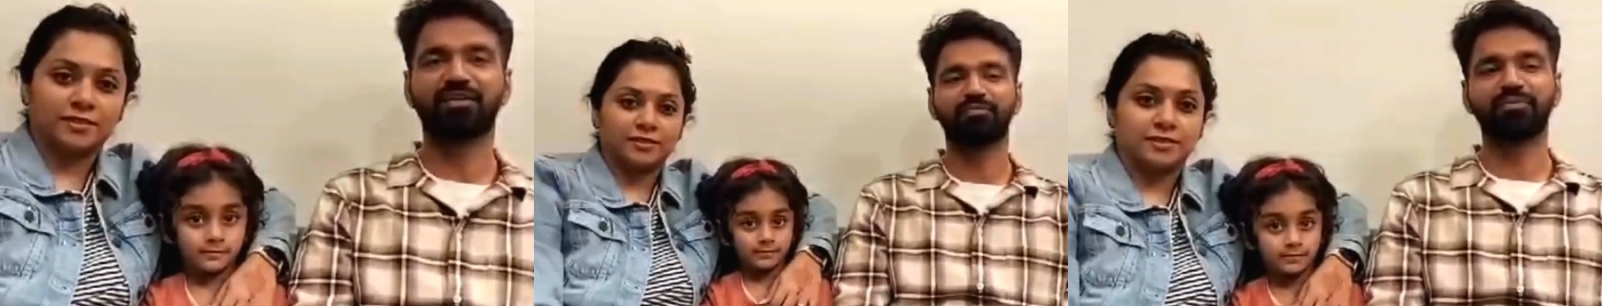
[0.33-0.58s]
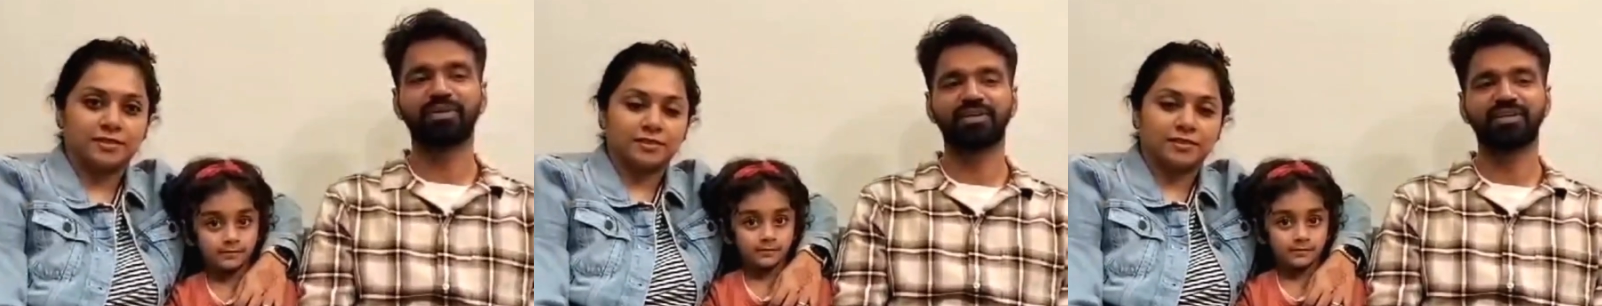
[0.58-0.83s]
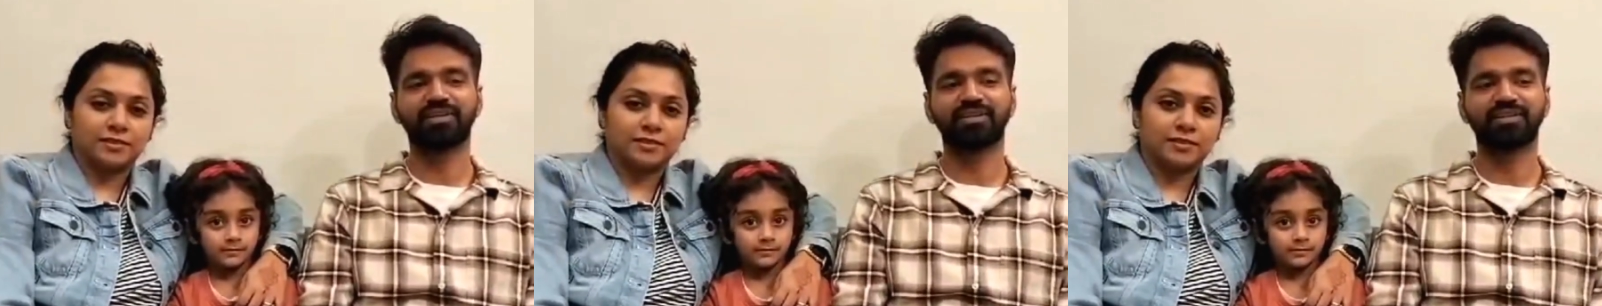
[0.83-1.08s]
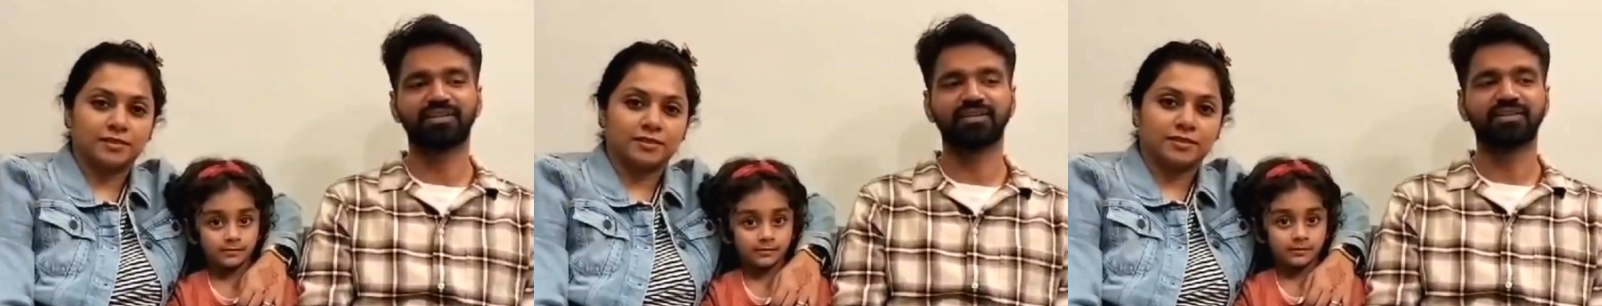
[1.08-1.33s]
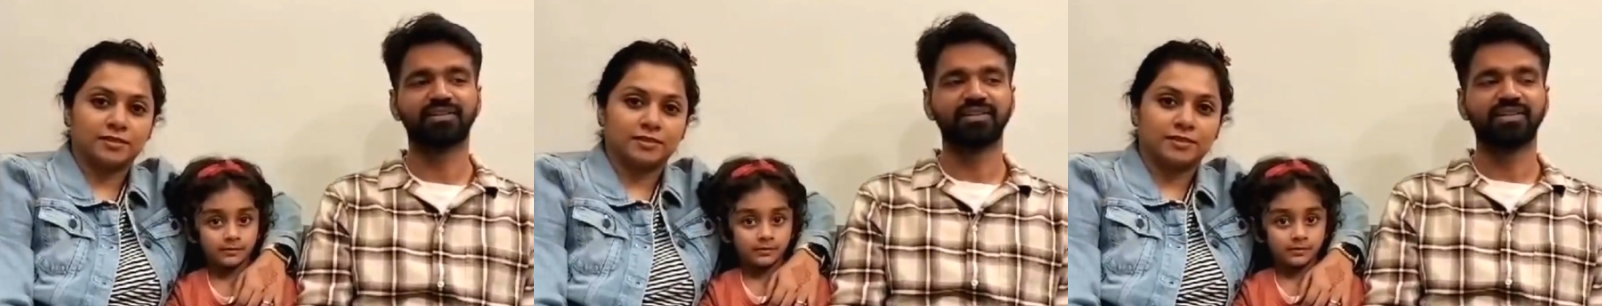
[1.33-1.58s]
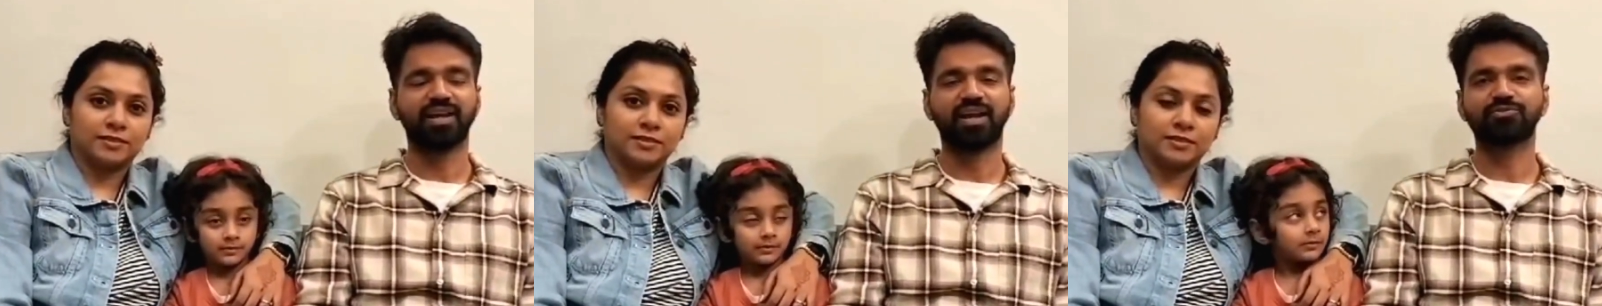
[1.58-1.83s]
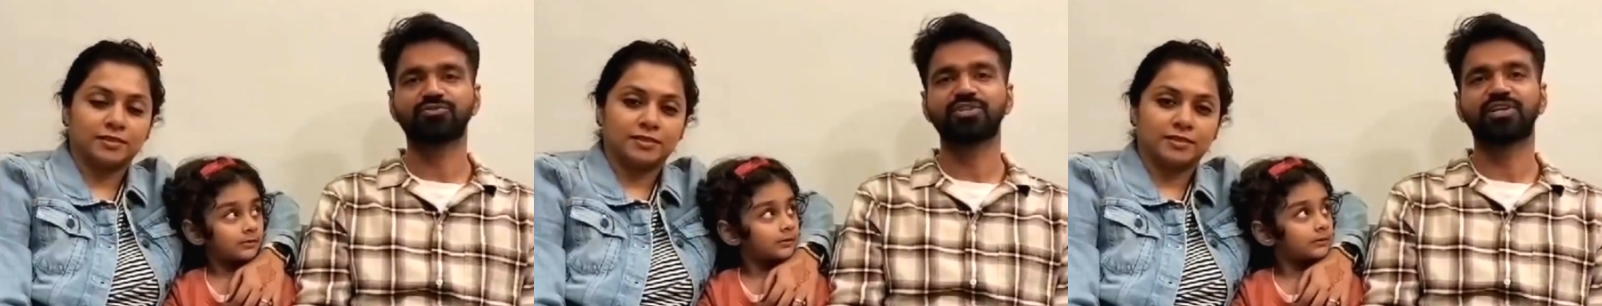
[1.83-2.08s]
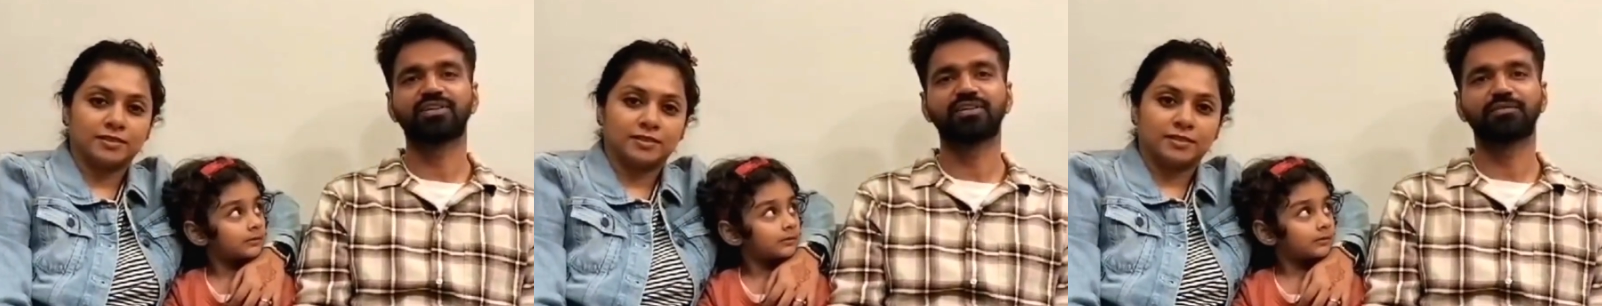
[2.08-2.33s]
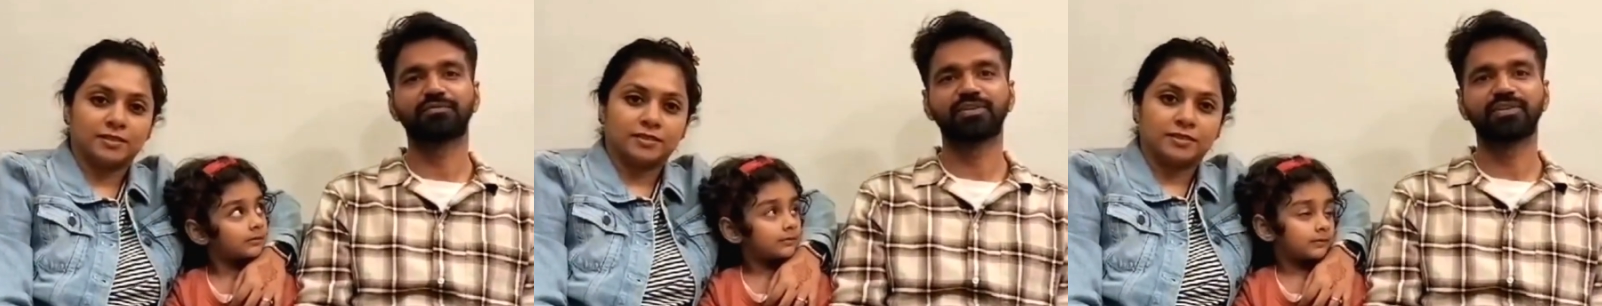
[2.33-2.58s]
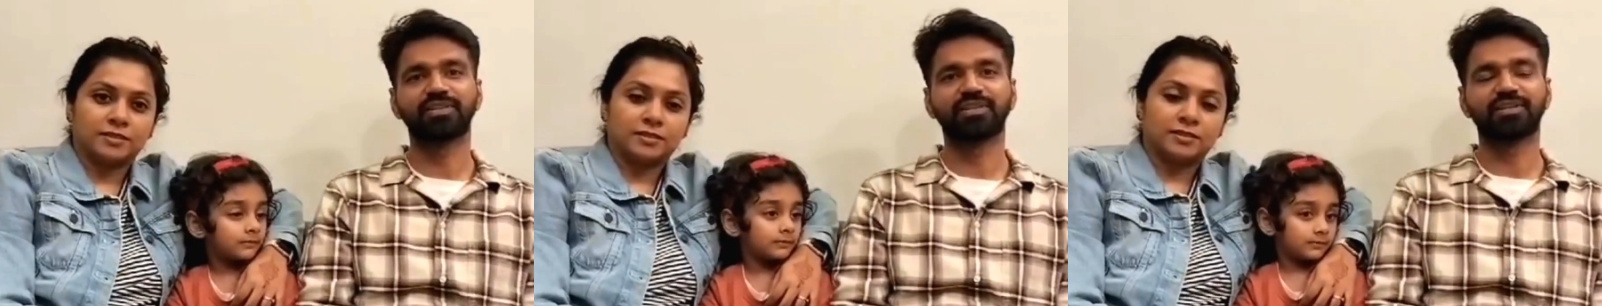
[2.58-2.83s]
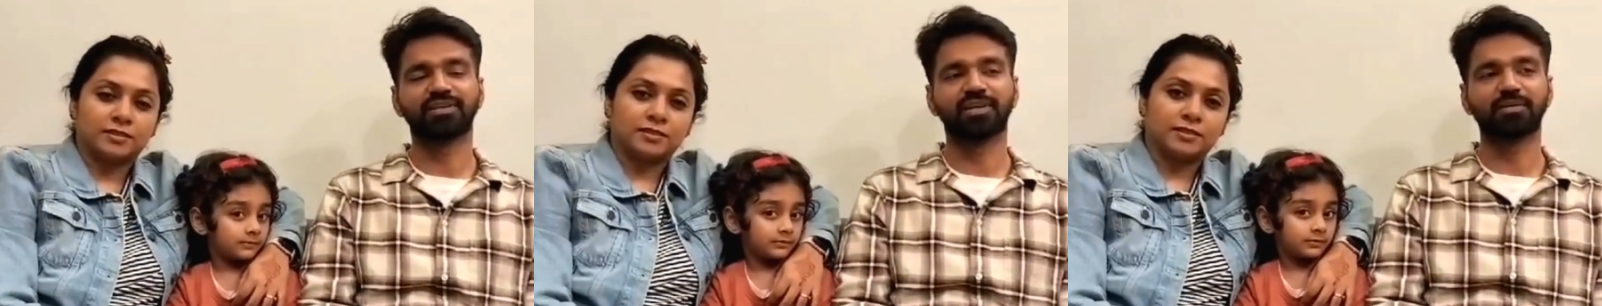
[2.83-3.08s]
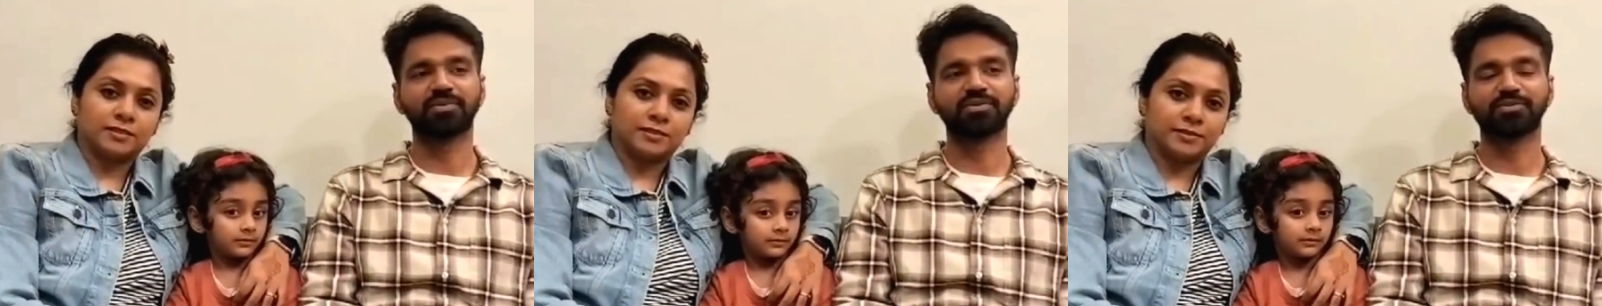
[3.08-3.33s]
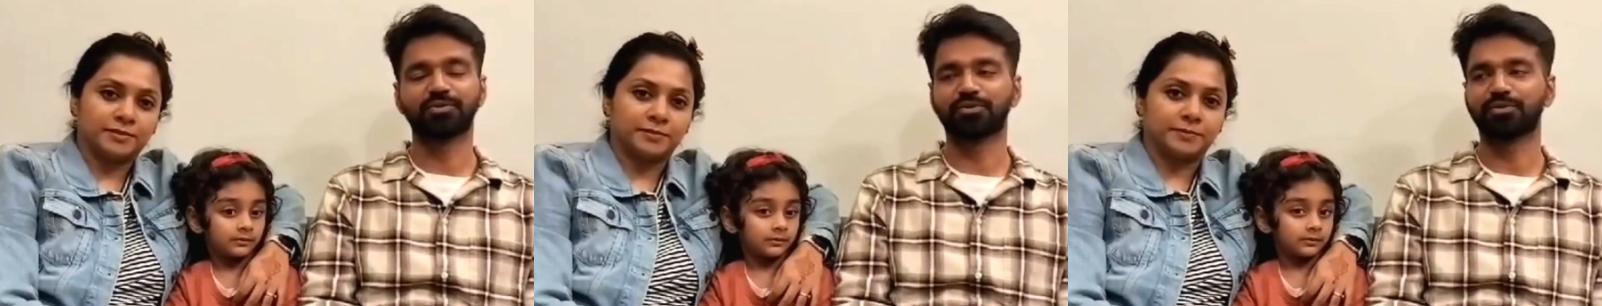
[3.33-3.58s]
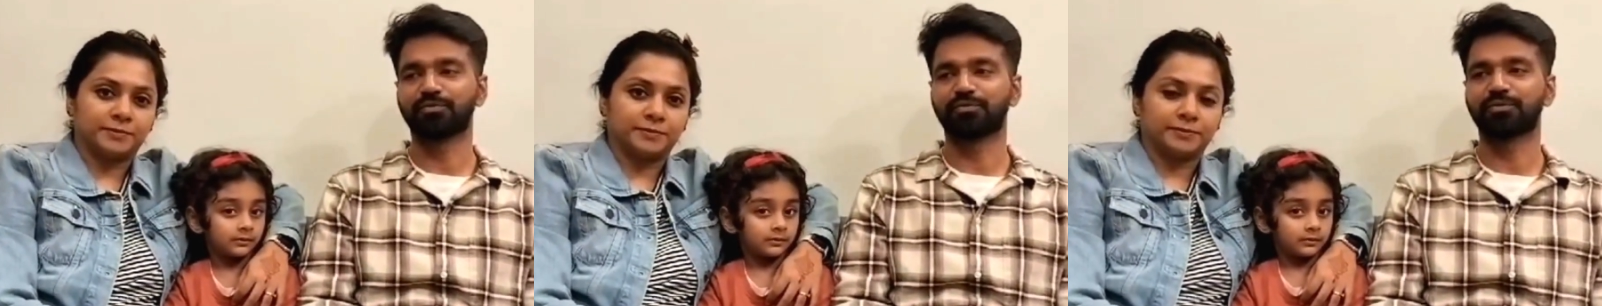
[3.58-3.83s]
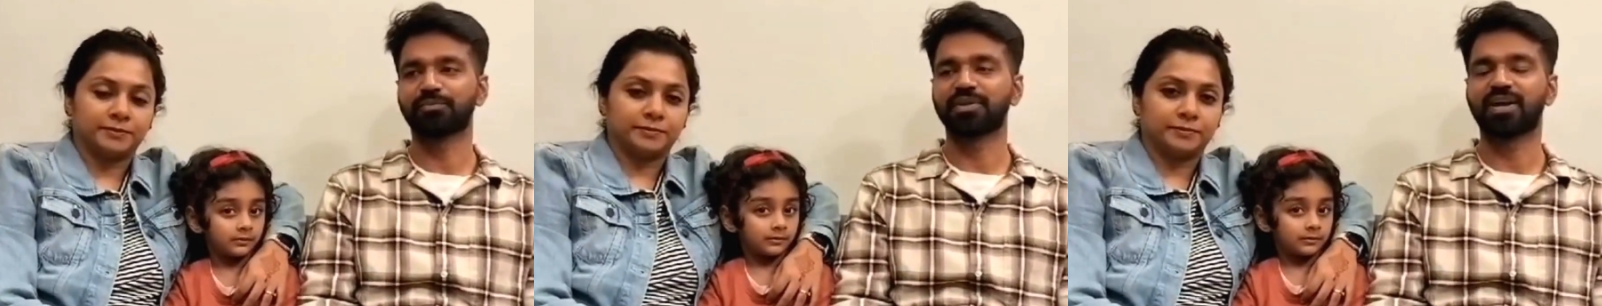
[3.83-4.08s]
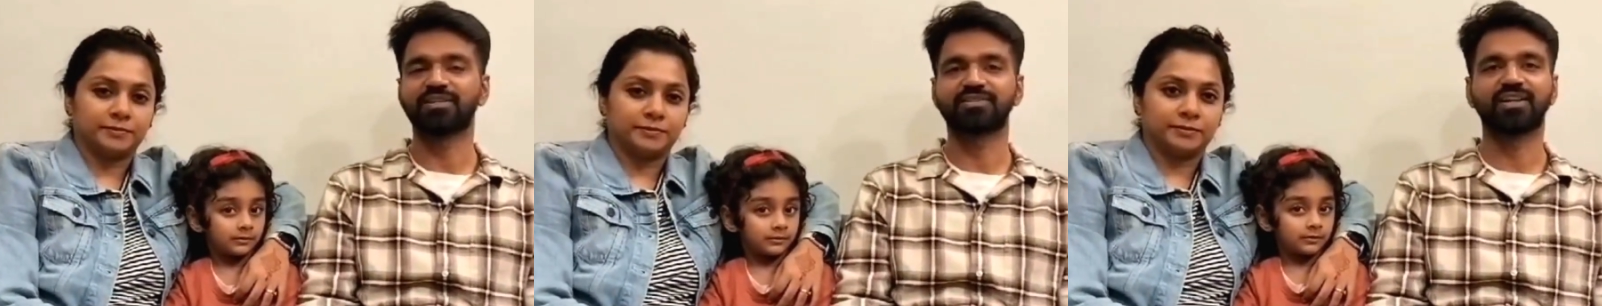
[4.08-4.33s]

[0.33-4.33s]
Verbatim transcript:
Speaker 1: been uh, associated with the Club Resorto from last like